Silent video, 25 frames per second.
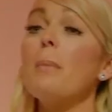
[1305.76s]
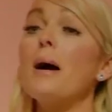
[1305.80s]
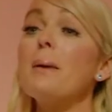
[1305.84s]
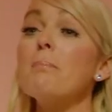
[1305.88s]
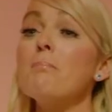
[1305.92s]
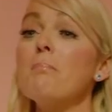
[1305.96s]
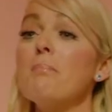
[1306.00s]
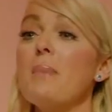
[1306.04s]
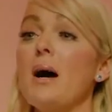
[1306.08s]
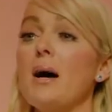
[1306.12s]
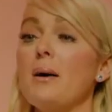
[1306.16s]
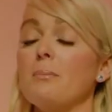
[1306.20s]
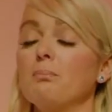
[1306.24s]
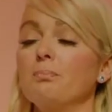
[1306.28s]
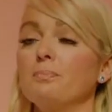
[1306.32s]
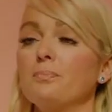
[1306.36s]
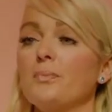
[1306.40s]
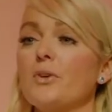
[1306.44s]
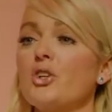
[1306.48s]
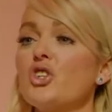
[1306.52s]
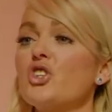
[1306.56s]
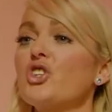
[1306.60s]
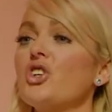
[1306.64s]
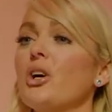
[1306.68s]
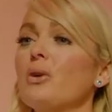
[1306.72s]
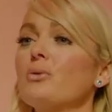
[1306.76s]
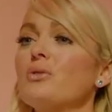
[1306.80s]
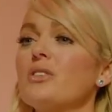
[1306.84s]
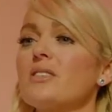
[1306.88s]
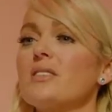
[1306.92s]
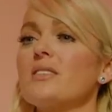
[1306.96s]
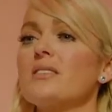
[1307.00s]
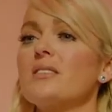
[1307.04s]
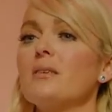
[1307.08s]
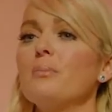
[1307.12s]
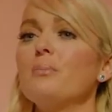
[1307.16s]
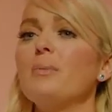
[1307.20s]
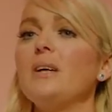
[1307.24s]
my mum showed
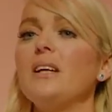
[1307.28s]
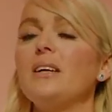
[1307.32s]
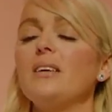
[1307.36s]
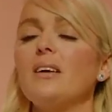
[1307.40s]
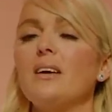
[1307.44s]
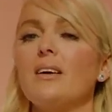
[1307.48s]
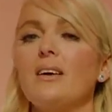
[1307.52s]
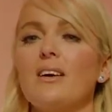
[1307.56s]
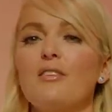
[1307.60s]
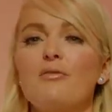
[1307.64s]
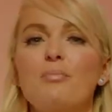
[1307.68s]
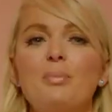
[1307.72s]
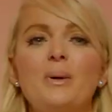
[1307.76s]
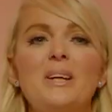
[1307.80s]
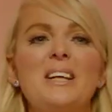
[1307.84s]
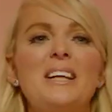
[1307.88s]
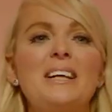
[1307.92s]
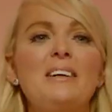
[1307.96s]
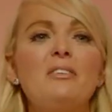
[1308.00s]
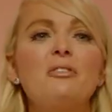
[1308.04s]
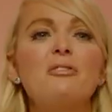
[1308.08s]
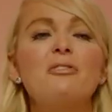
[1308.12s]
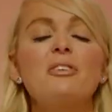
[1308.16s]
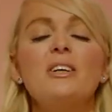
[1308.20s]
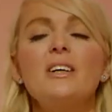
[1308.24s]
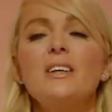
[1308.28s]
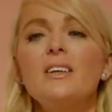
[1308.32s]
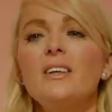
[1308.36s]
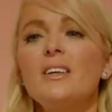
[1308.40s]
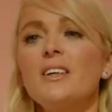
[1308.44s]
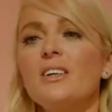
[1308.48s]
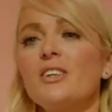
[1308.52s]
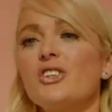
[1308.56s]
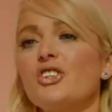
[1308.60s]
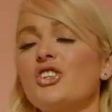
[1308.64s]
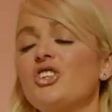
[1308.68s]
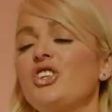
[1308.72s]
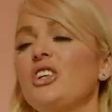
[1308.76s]
us the meaning of belief.
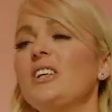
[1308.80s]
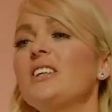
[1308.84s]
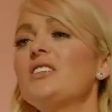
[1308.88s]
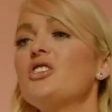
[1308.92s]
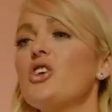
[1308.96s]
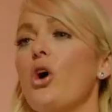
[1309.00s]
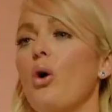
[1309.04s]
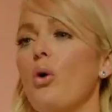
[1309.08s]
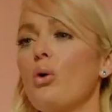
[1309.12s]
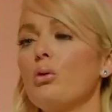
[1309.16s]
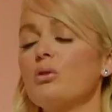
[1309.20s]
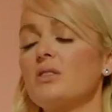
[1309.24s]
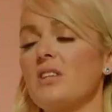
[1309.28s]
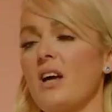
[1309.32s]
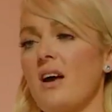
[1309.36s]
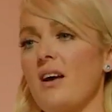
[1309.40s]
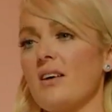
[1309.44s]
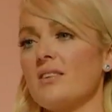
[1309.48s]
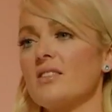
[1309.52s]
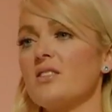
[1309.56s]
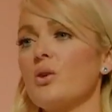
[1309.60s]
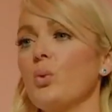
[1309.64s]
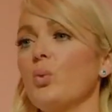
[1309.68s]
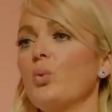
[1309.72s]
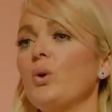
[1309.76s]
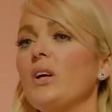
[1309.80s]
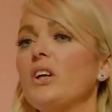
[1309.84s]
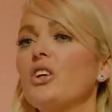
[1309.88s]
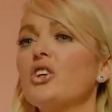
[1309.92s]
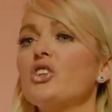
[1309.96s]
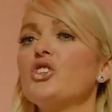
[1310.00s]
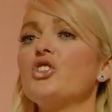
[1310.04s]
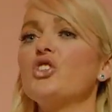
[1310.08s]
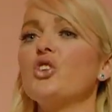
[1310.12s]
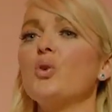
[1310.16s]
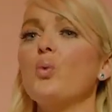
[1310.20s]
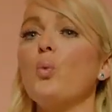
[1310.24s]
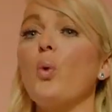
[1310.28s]
She told us that we
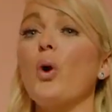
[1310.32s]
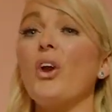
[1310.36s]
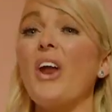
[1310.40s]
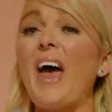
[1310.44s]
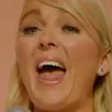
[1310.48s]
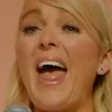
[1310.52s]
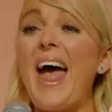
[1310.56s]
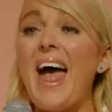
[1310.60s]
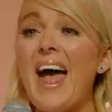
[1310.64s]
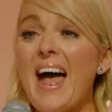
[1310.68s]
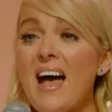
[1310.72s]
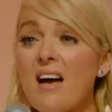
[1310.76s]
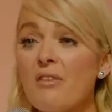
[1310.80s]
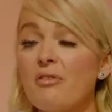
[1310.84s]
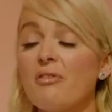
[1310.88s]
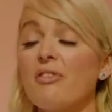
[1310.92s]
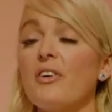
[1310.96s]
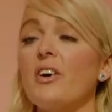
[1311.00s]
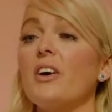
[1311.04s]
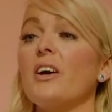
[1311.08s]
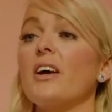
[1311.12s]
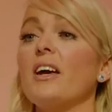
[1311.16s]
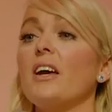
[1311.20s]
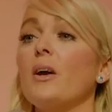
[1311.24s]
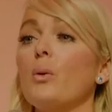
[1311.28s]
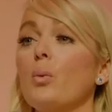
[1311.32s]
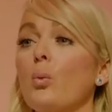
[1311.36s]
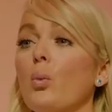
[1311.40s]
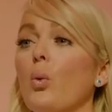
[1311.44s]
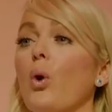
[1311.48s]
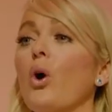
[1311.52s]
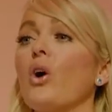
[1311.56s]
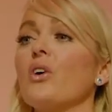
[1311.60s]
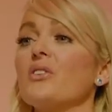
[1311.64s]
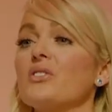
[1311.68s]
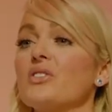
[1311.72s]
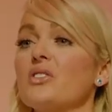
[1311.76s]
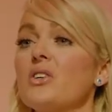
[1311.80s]
could do whatever it
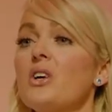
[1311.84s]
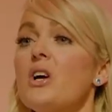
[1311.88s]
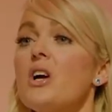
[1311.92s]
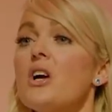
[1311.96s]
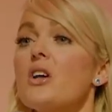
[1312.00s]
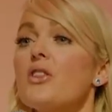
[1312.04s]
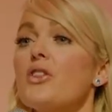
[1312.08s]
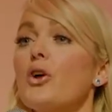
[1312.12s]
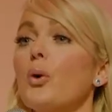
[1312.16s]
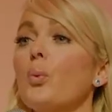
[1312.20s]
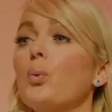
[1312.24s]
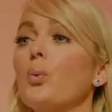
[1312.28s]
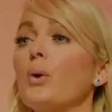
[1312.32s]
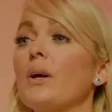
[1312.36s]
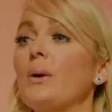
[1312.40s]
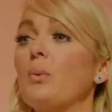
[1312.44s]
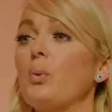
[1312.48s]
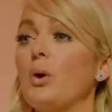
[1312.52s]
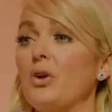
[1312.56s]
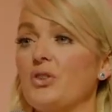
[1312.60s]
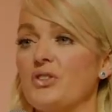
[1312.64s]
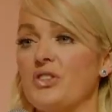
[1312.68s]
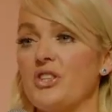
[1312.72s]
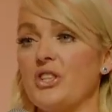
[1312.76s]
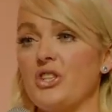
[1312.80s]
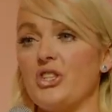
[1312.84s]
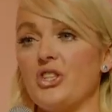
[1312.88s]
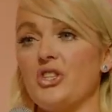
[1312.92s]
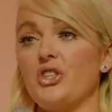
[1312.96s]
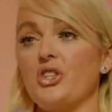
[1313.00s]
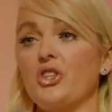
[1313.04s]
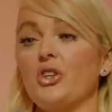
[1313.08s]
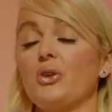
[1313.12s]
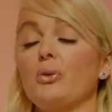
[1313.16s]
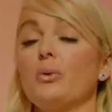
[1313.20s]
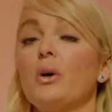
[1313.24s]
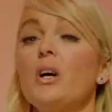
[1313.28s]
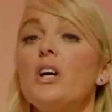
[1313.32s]
was that we wanted to
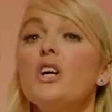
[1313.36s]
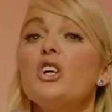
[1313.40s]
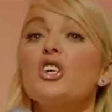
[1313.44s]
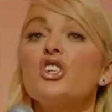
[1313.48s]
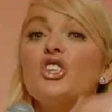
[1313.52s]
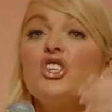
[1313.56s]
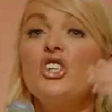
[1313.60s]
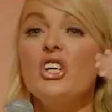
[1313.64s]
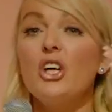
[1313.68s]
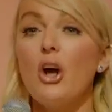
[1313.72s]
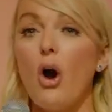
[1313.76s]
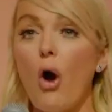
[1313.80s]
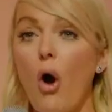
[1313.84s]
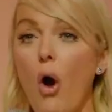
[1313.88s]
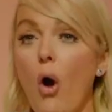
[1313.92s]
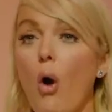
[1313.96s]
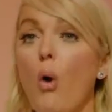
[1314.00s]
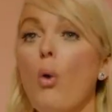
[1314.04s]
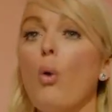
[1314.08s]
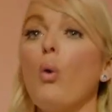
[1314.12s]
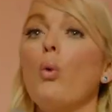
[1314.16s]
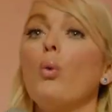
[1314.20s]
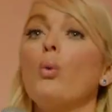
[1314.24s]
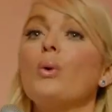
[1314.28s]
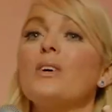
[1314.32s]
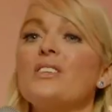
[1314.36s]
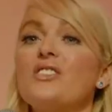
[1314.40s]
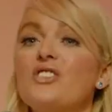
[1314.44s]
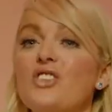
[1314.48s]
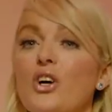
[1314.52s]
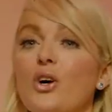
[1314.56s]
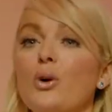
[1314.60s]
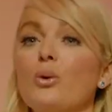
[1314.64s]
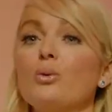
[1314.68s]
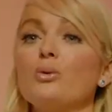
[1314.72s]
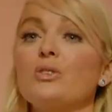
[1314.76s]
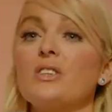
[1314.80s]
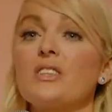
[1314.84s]
do. She always
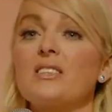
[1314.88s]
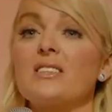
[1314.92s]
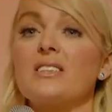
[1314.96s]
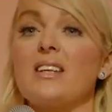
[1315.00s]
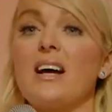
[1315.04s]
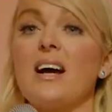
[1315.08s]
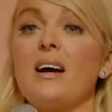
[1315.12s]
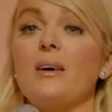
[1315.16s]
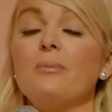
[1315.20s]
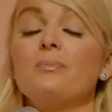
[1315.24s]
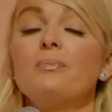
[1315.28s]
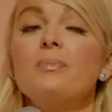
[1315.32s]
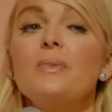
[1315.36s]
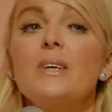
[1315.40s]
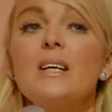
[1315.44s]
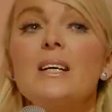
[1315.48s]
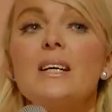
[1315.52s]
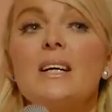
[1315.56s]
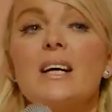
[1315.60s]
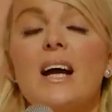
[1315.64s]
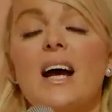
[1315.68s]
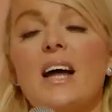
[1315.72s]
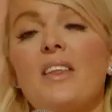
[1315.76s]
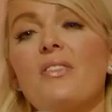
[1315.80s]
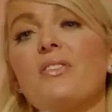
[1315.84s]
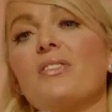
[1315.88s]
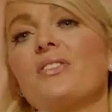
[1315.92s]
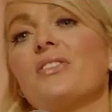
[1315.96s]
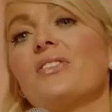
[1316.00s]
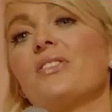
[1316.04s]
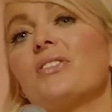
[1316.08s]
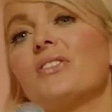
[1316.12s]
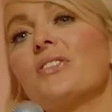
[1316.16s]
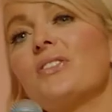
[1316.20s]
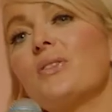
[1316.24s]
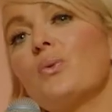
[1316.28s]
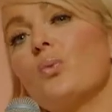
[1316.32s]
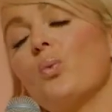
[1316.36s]
told us that. And
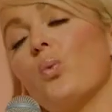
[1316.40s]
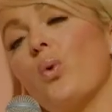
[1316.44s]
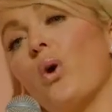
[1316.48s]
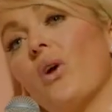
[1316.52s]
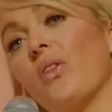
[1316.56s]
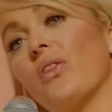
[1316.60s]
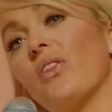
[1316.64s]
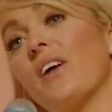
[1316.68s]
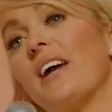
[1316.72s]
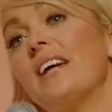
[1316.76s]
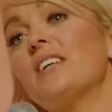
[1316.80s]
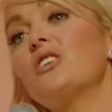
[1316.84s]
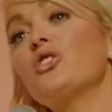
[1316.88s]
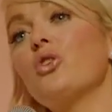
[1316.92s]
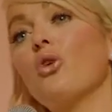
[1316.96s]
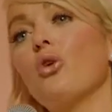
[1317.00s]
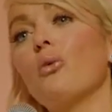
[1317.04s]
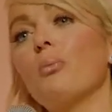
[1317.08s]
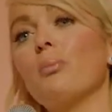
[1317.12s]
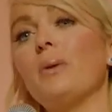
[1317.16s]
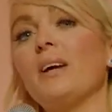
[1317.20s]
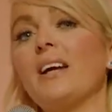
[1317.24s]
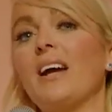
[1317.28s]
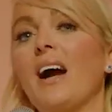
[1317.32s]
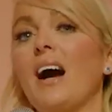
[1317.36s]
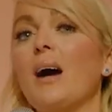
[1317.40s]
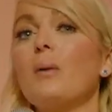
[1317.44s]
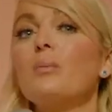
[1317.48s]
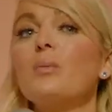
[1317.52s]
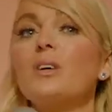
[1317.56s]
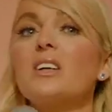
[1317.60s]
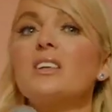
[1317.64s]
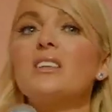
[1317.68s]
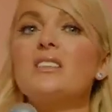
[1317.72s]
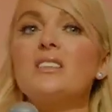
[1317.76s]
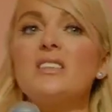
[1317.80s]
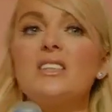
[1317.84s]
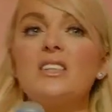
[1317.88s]
what they taught me, I'm
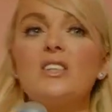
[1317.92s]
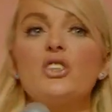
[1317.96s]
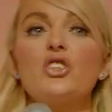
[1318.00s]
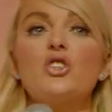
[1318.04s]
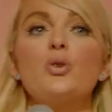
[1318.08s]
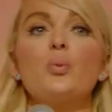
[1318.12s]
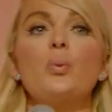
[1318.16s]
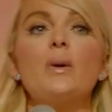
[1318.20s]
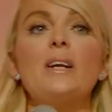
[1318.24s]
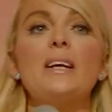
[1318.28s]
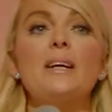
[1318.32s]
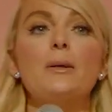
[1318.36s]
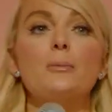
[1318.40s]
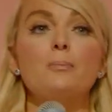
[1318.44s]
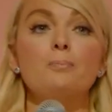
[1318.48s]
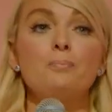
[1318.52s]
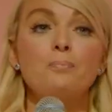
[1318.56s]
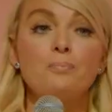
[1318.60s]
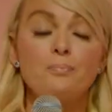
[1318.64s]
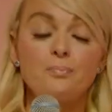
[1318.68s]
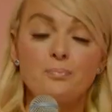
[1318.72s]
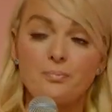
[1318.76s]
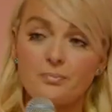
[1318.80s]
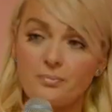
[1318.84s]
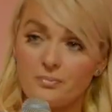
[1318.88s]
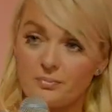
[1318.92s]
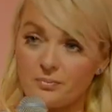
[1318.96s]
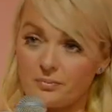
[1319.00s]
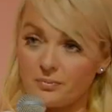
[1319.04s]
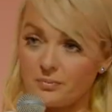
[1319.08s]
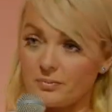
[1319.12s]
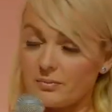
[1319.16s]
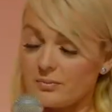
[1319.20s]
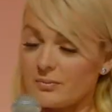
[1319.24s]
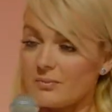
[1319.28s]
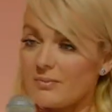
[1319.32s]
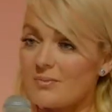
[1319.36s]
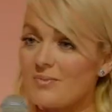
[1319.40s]
going to teach William.
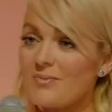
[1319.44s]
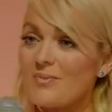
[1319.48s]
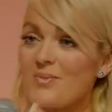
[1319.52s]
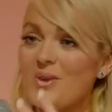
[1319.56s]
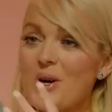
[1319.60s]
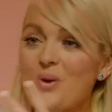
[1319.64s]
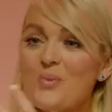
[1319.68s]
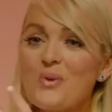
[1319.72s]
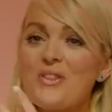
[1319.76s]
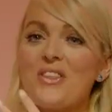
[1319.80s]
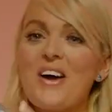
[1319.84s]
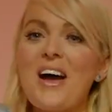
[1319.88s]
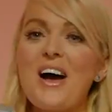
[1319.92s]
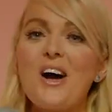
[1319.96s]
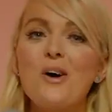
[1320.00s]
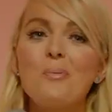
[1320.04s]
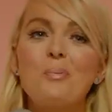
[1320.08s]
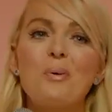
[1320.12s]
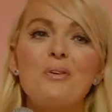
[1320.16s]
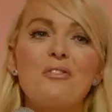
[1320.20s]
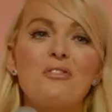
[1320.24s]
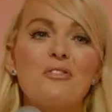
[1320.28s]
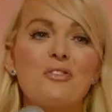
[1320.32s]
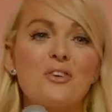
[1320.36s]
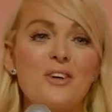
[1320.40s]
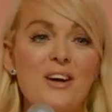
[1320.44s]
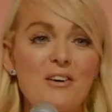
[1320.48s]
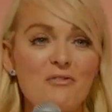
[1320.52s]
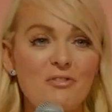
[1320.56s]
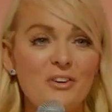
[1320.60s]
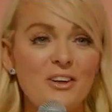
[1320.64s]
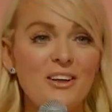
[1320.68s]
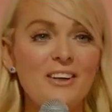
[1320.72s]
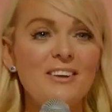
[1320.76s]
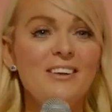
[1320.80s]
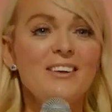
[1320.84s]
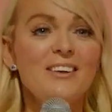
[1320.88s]
And with the help of Forever,